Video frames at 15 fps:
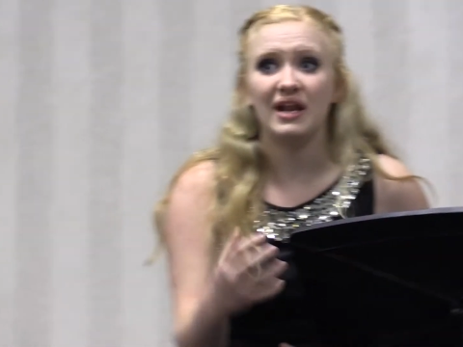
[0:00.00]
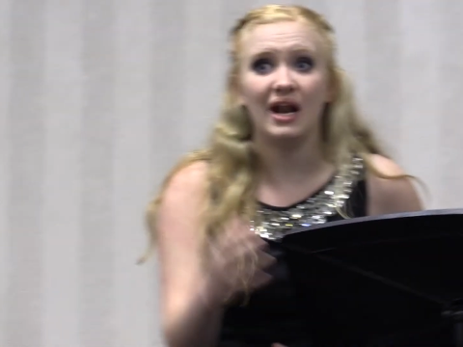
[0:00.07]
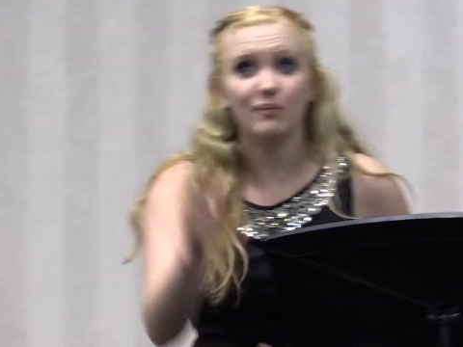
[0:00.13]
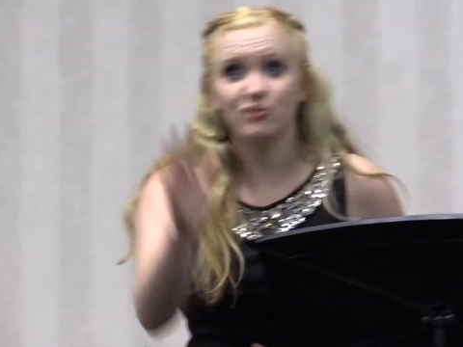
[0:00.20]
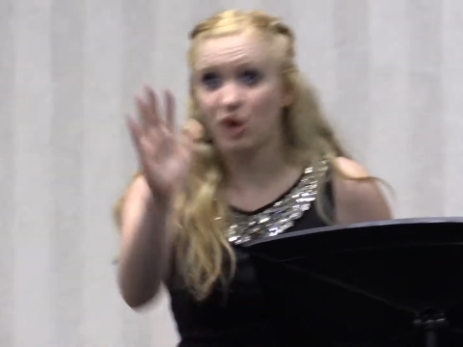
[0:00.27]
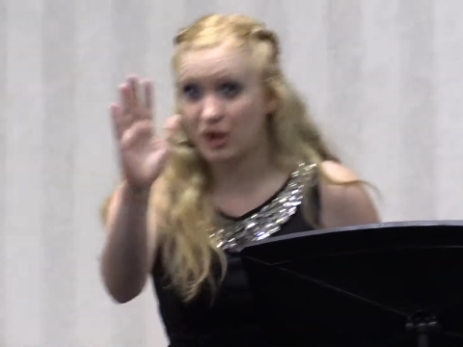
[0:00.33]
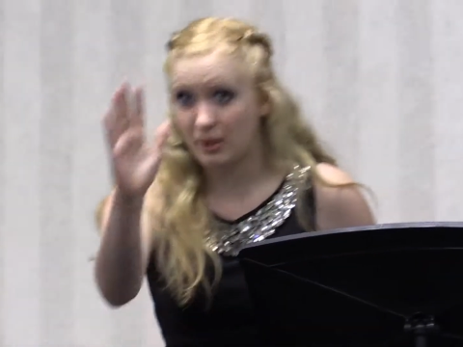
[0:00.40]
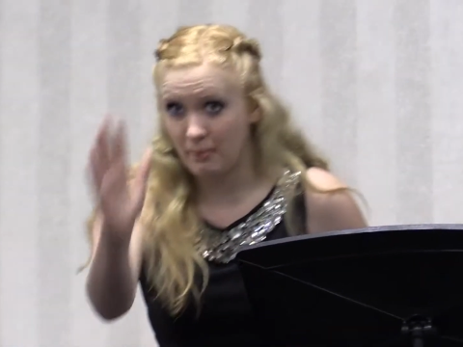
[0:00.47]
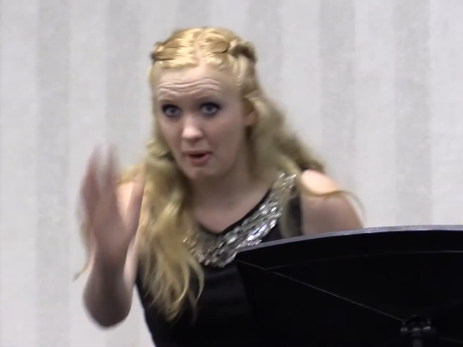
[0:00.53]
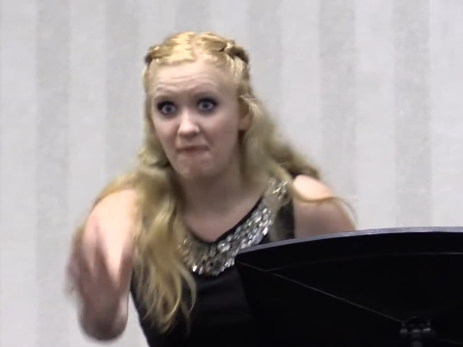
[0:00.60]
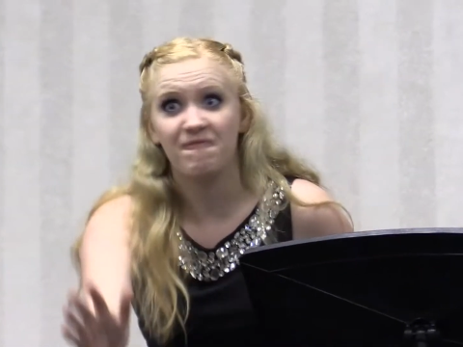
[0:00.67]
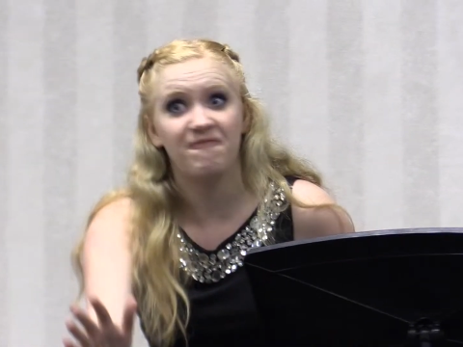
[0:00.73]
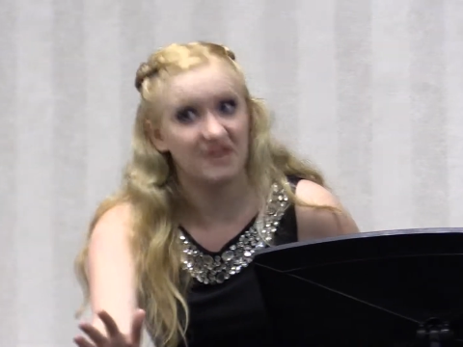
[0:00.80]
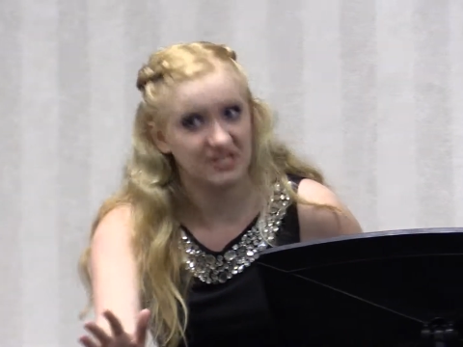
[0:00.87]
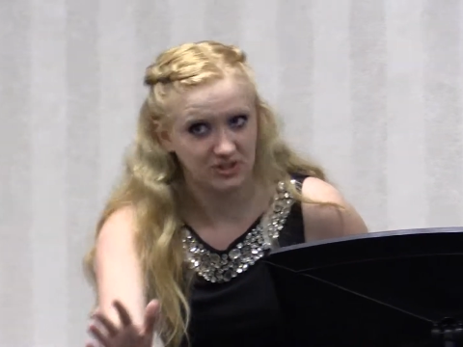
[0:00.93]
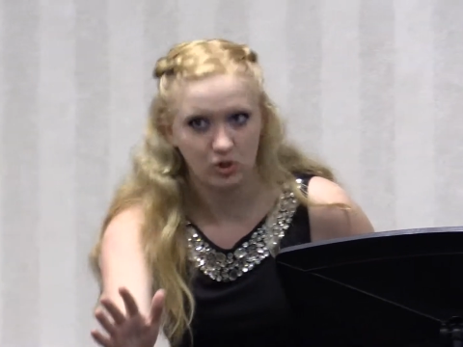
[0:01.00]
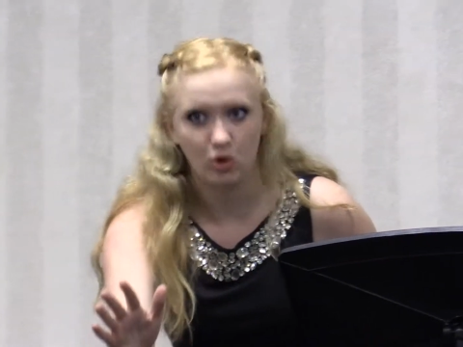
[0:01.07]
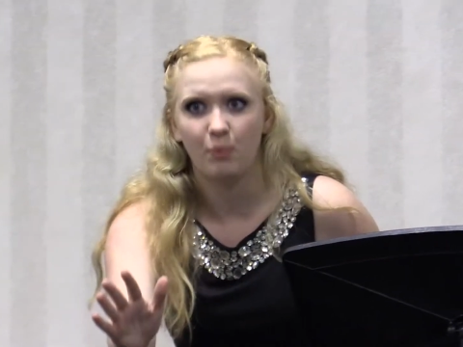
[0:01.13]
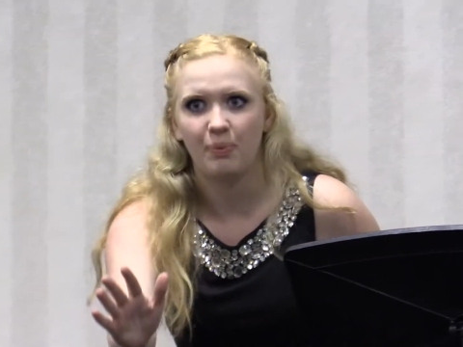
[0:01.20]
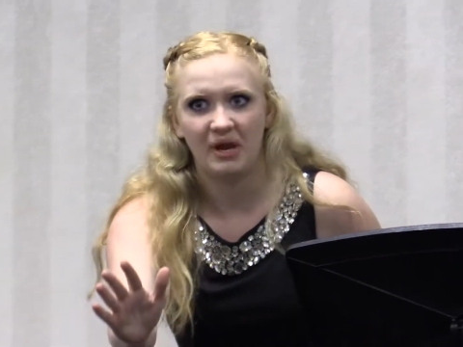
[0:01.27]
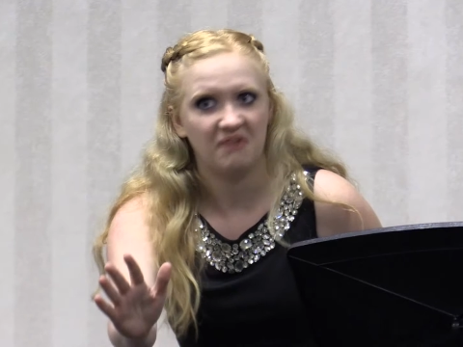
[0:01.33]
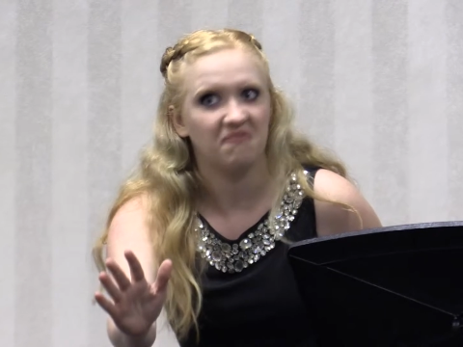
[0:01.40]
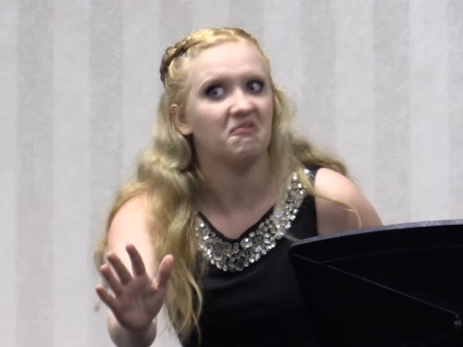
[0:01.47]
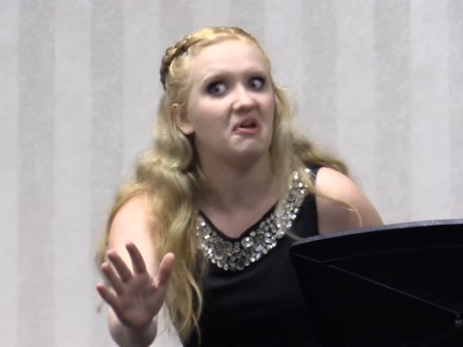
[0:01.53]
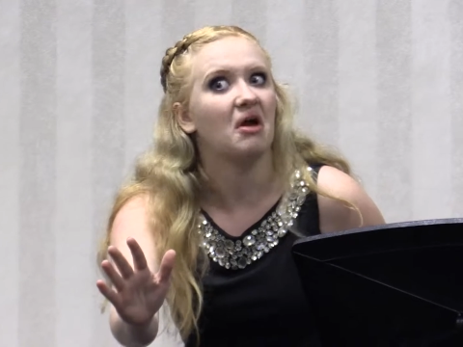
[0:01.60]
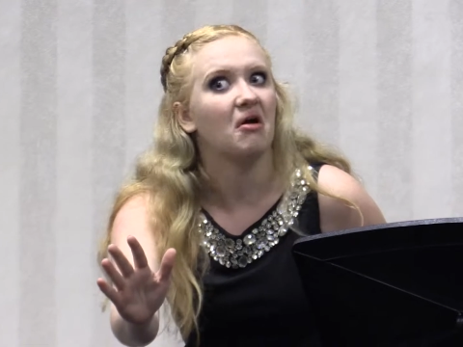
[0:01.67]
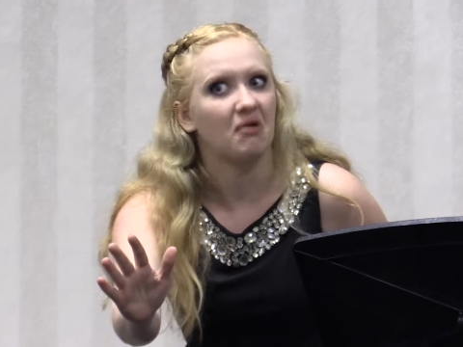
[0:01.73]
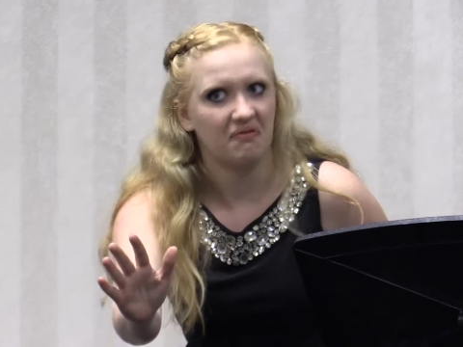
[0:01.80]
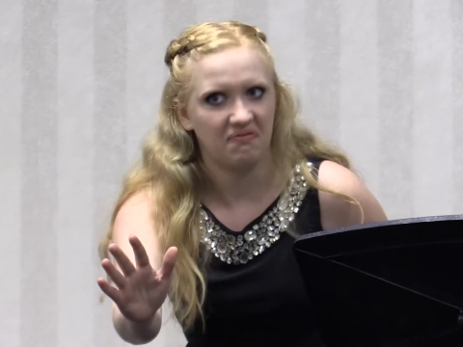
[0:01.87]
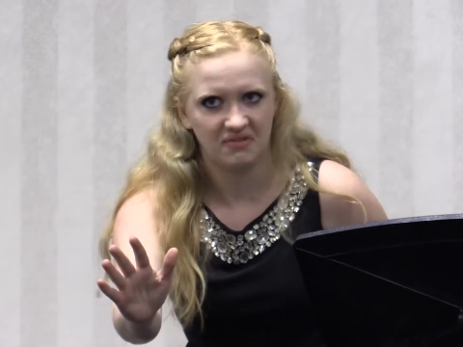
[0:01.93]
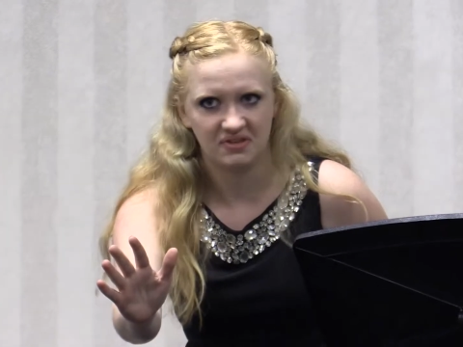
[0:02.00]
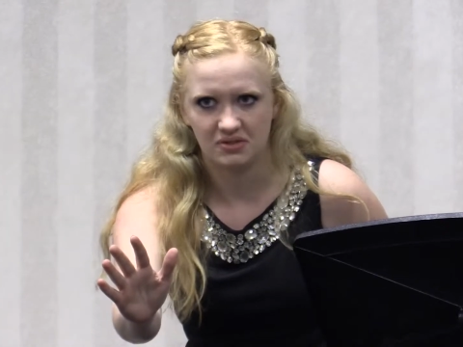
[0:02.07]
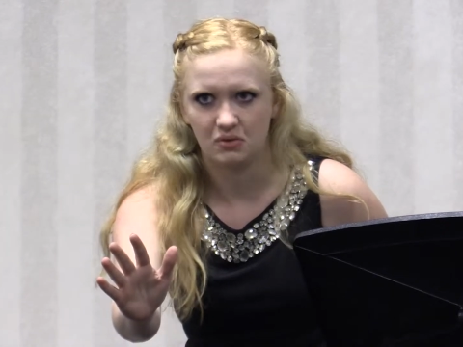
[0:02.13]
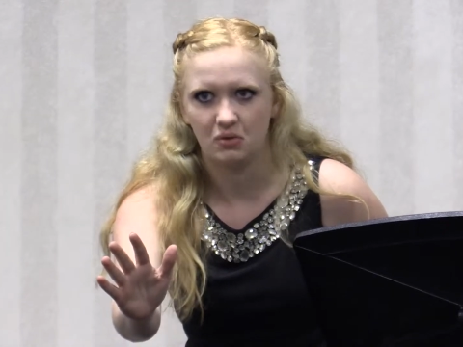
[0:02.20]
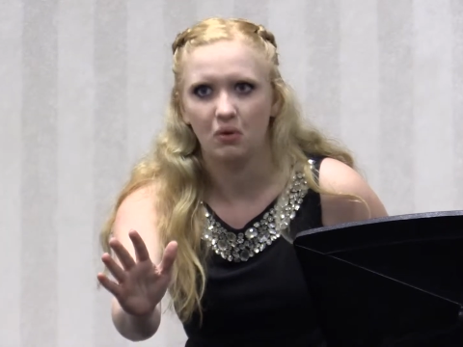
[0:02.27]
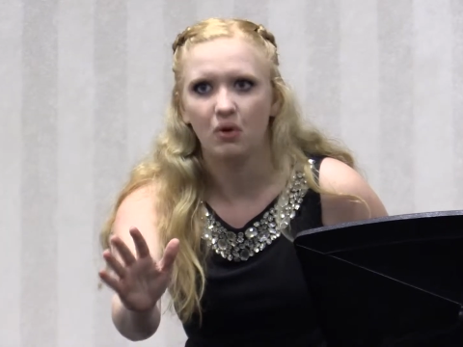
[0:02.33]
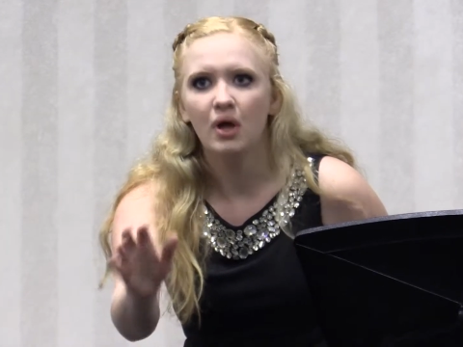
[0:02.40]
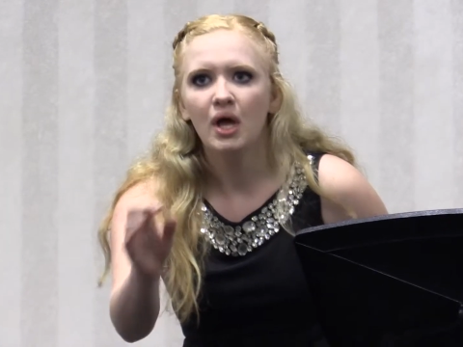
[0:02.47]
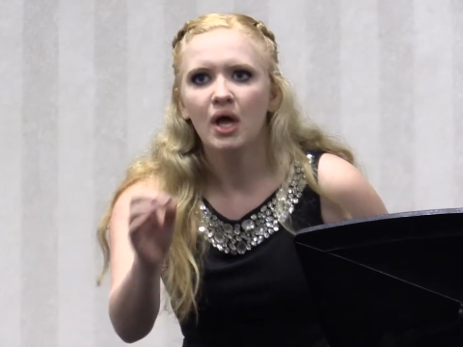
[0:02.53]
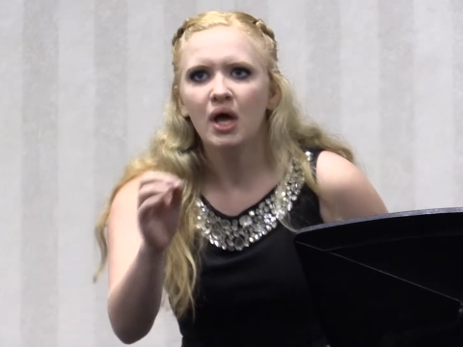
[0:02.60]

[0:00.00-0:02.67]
and I'm talking about physical pain, very physical,